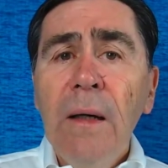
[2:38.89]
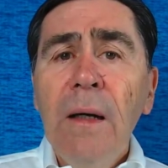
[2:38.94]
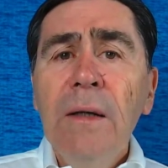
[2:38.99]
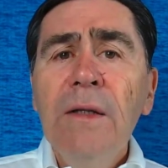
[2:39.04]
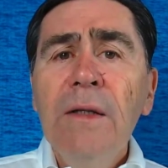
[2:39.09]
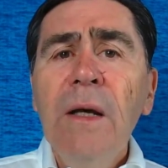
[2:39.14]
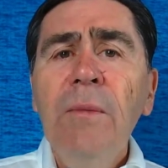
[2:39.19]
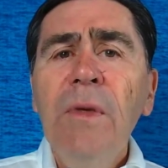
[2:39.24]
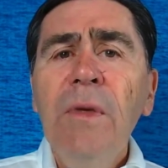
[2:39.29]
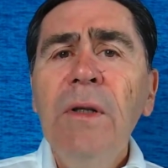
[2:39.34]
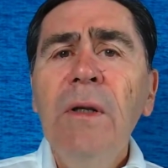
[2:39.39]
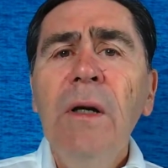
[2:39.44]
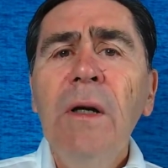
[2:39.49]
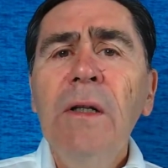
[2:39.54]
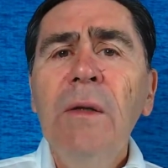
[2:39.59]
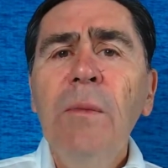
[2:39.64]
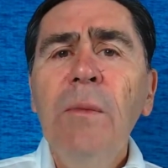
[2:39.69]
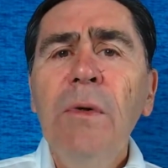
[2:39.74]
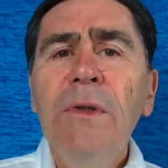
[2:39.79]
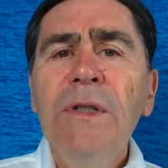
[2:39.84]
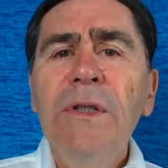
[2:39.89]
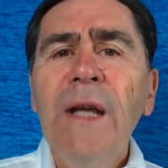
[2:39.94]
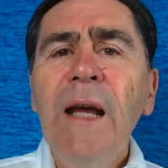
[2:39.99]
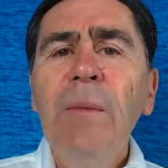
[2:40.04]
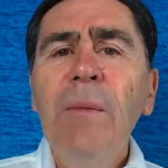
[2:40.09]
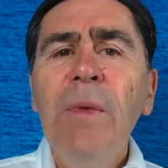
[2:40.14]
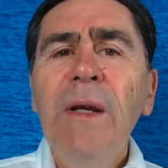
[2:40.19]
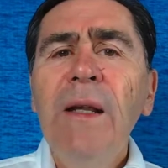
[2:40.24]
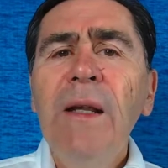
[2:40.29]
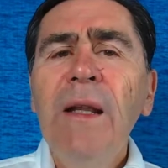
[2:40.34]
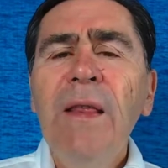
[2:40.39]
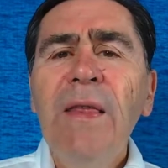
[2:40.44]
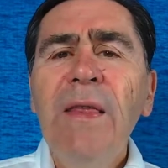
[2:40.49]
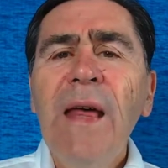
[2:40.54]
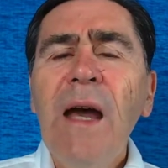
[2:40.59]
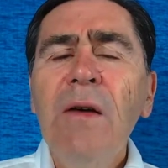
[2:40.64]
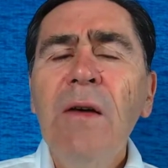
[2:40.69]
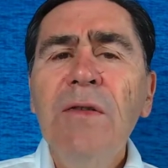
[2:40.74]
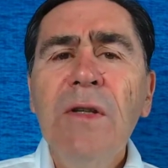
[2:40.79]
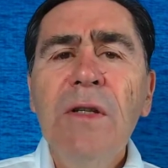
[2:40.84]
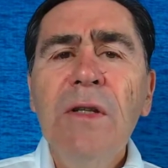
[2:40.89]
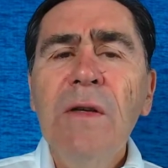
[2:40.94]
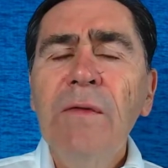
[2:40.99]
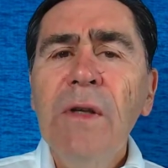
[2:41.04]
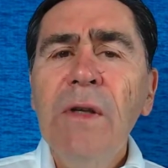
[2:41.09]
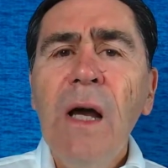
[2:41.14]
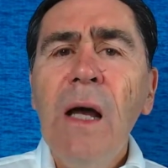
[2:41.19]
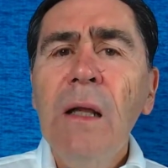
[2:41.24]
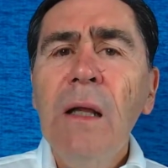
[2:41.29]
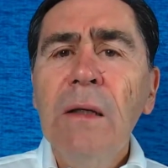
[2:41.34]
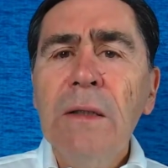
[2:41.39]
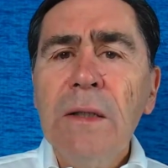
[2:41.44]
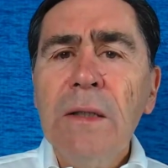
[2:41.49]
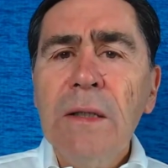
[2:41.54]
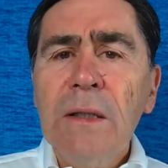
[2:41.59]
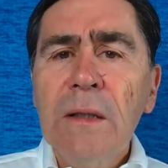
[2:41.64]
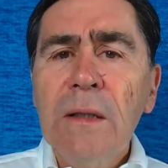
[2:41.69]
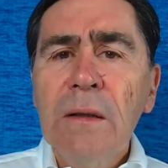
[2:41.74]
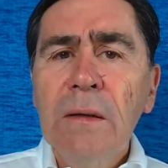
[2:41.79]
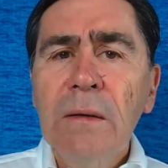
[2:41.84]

Some deductibles can be in the thousands of dollars.